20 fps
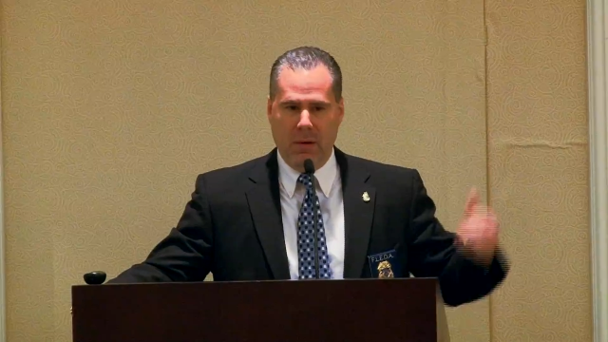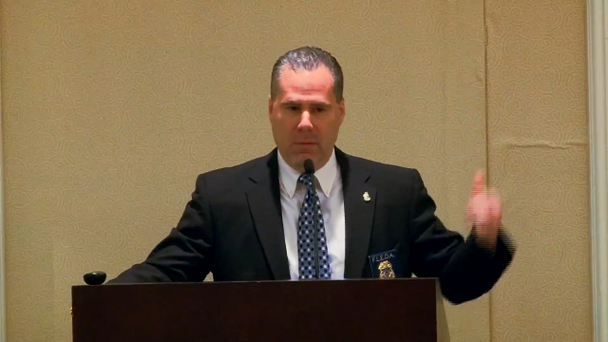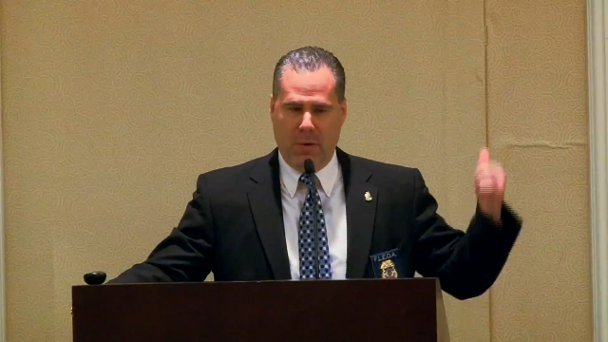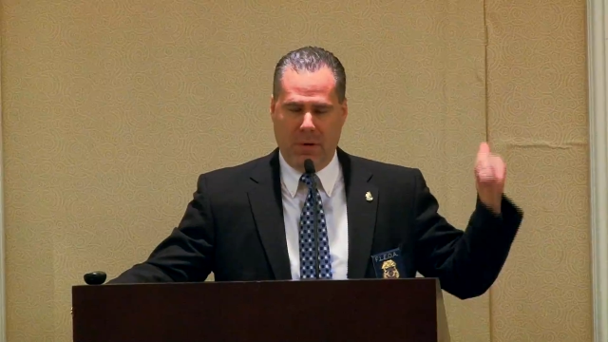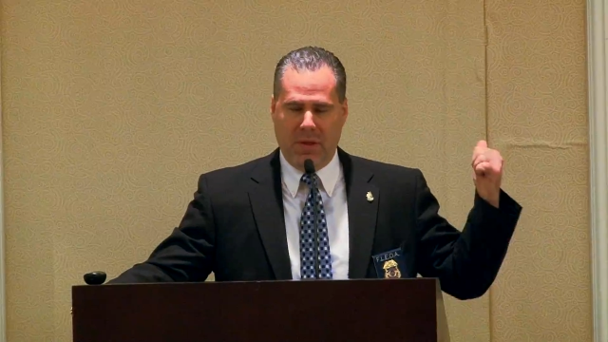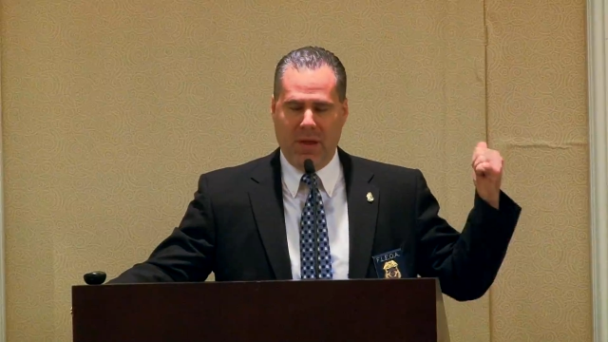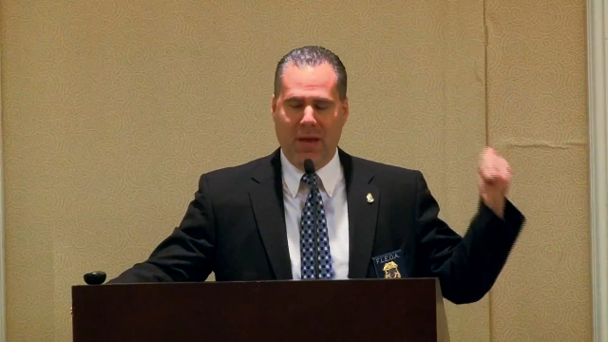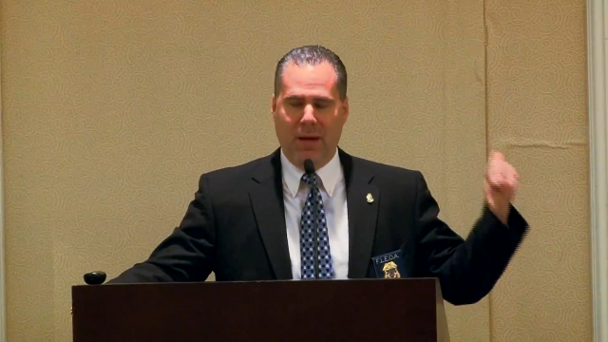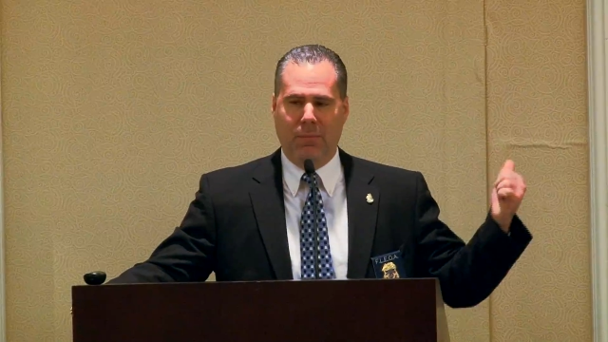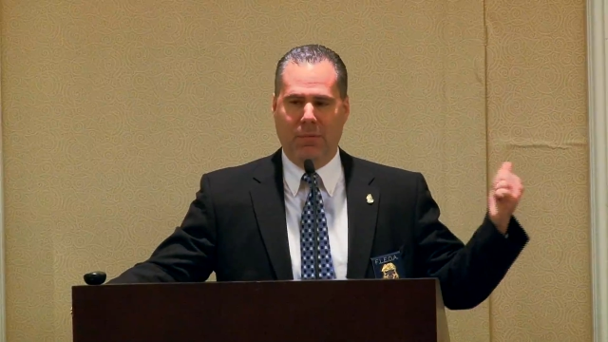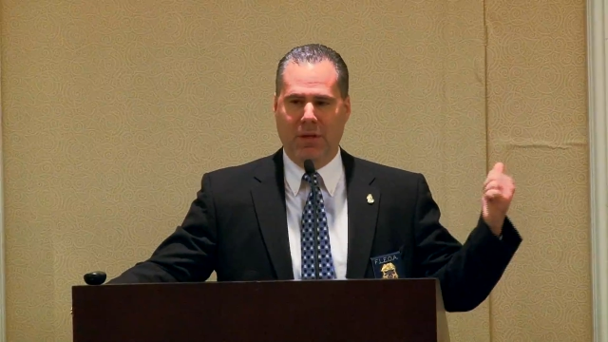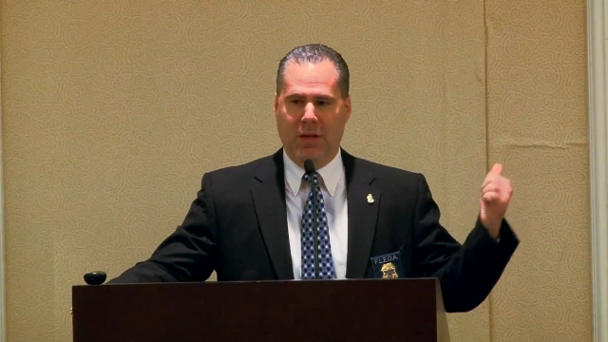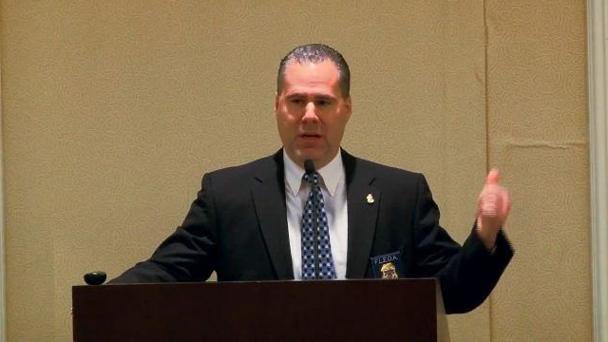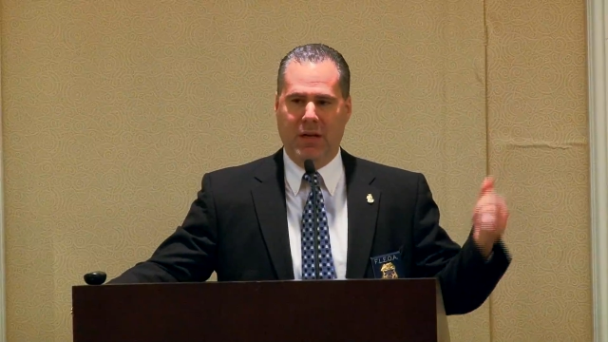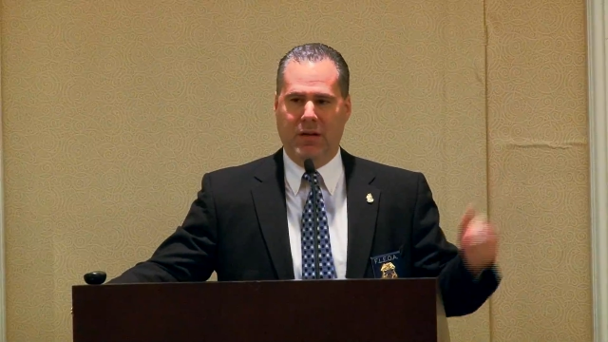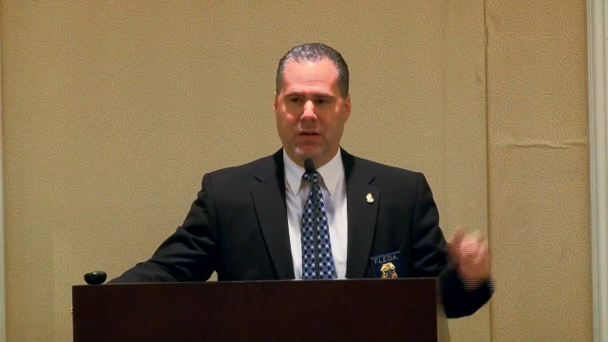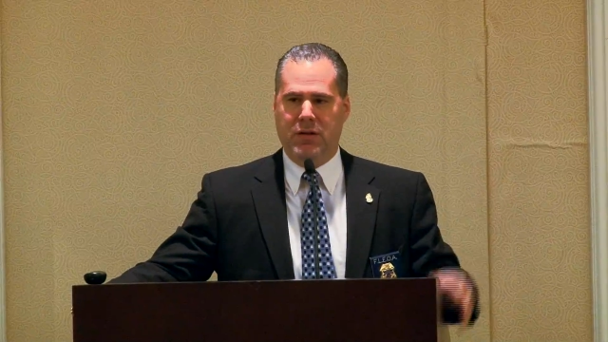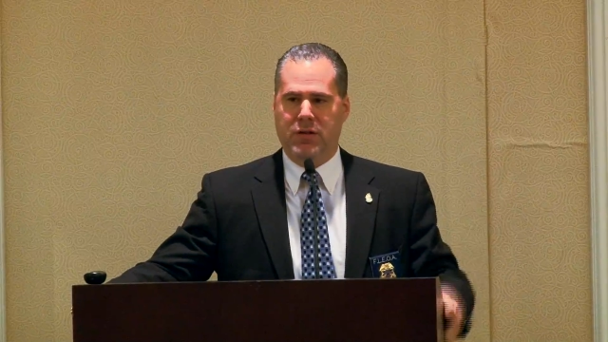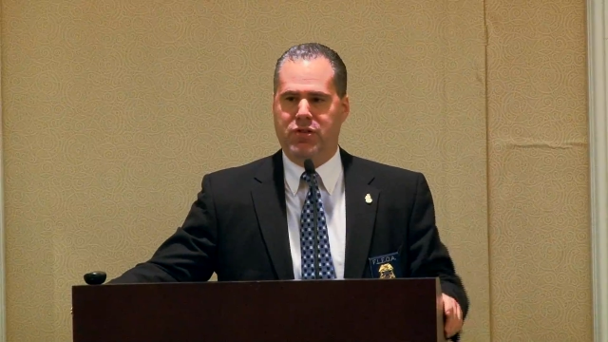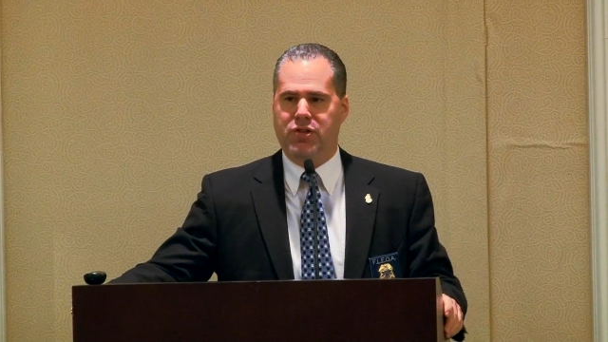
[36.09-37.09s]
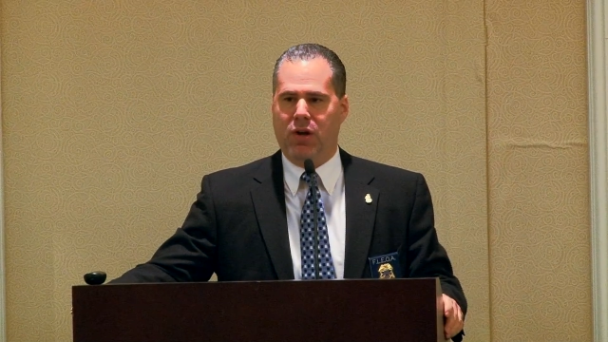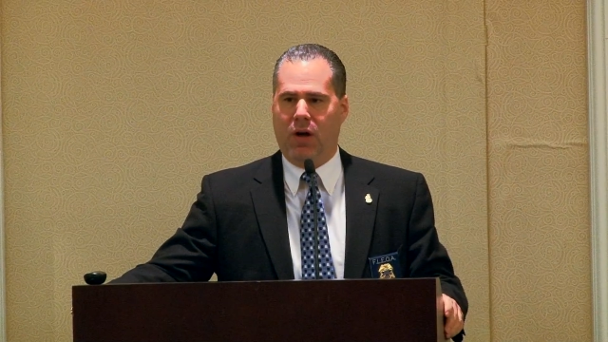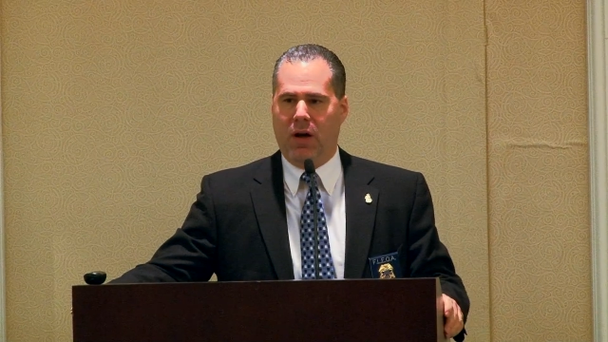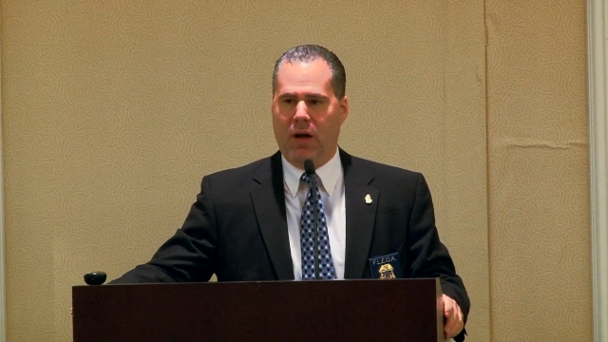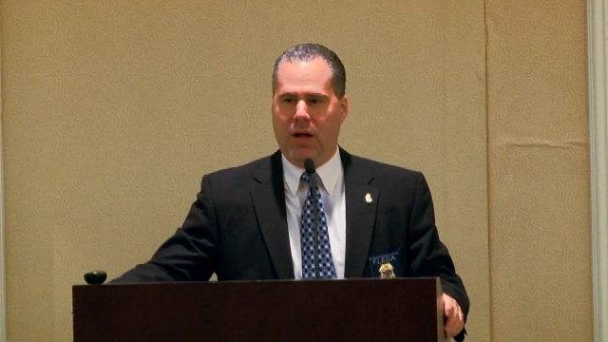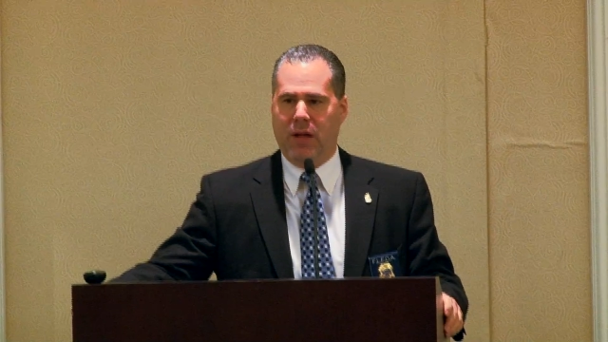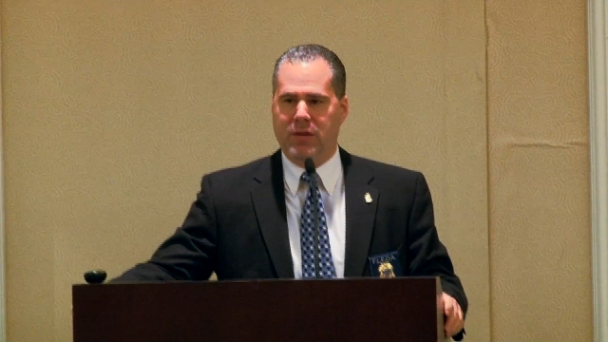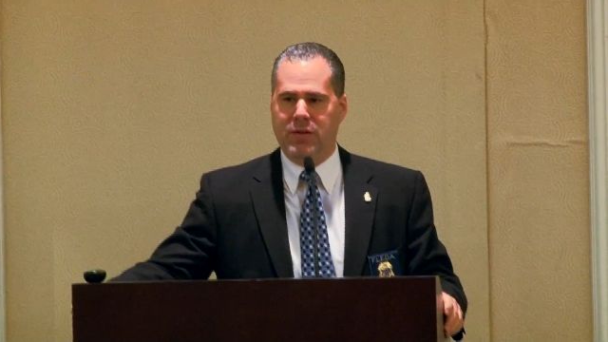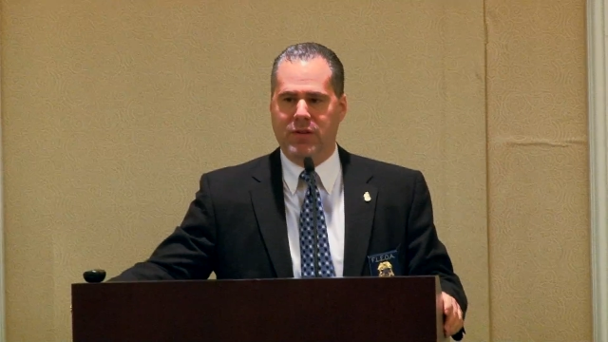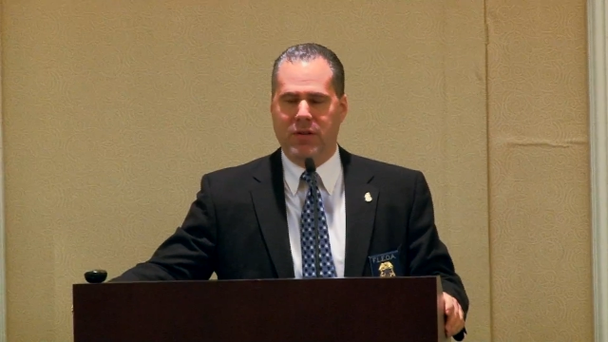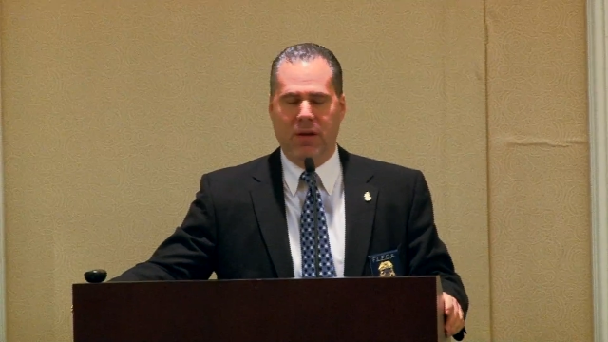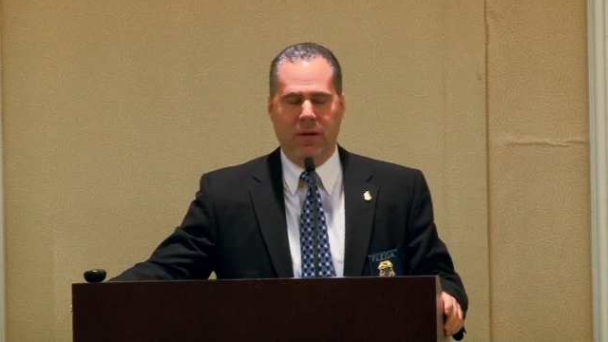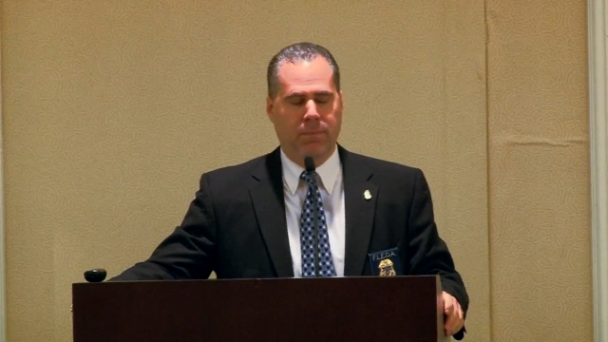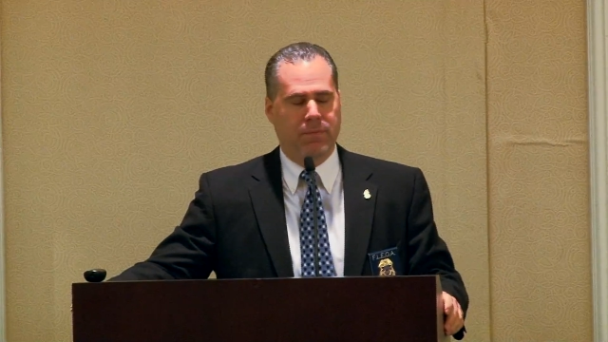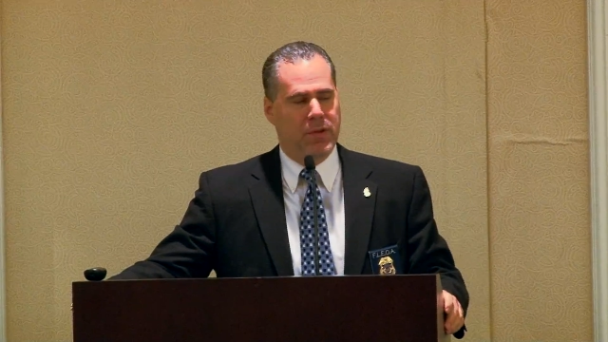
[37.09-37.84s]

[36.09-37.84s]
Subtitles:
with him leading the charge.